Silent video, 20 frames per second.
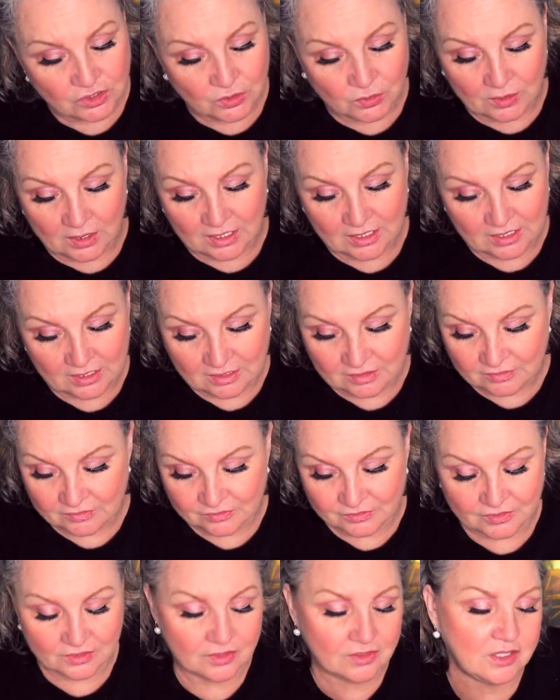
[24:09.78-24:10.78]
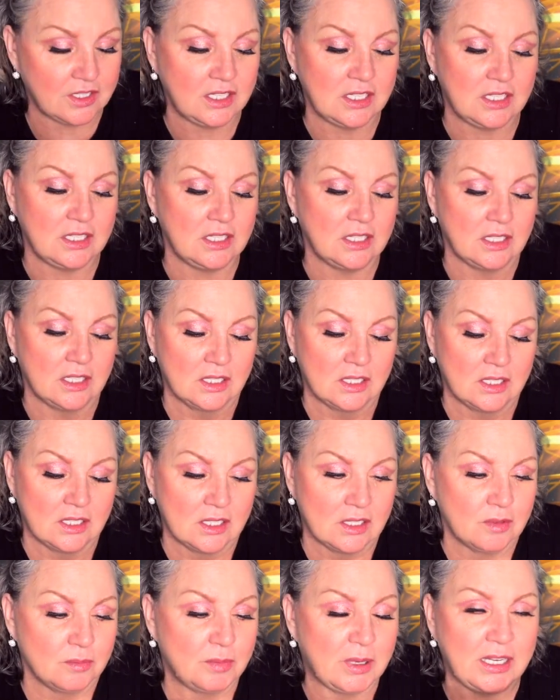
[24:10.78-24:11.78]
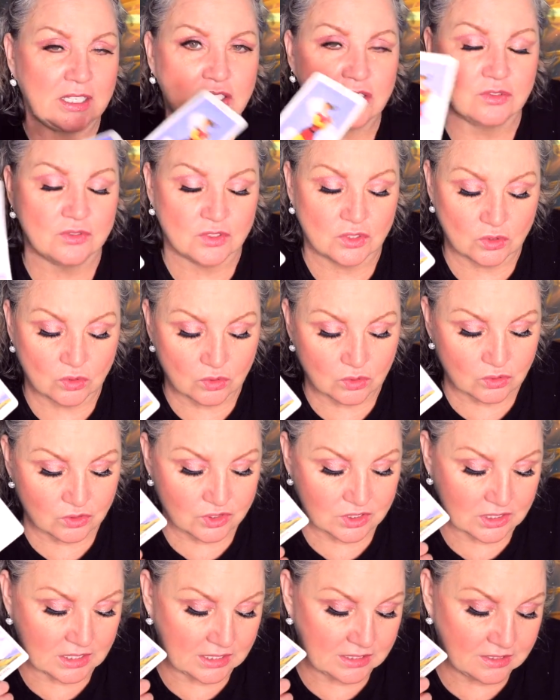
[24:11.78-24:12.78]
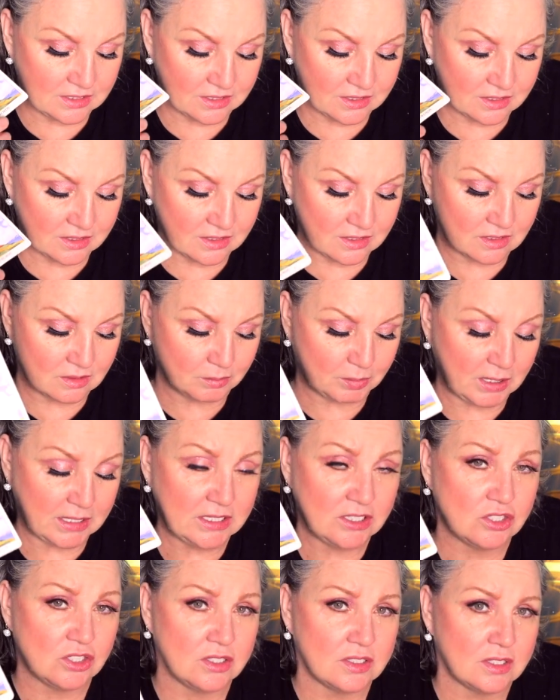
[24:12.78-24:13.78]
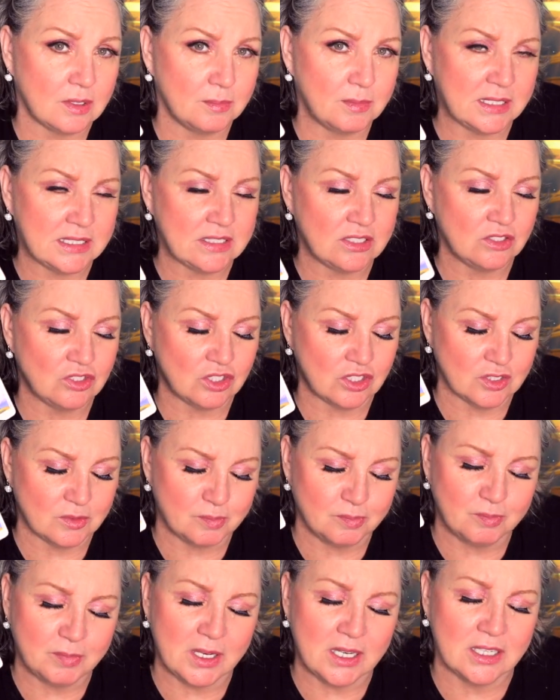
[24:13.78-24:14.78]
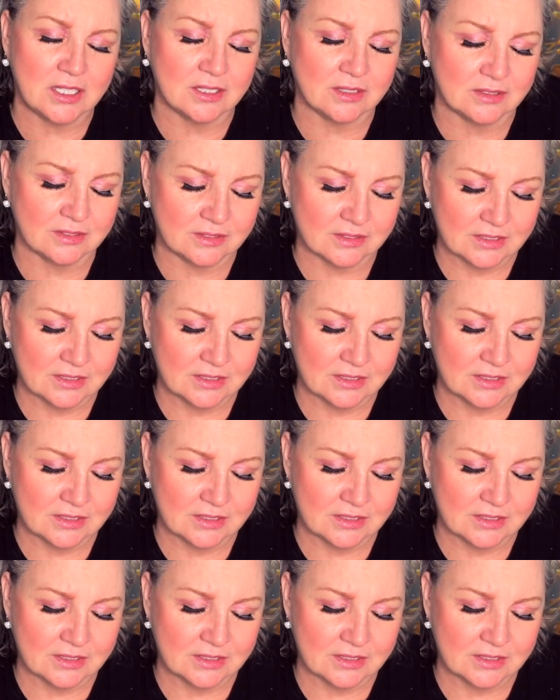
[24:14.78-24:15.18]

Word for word: you have the Page of Swords, and pages are messengers, but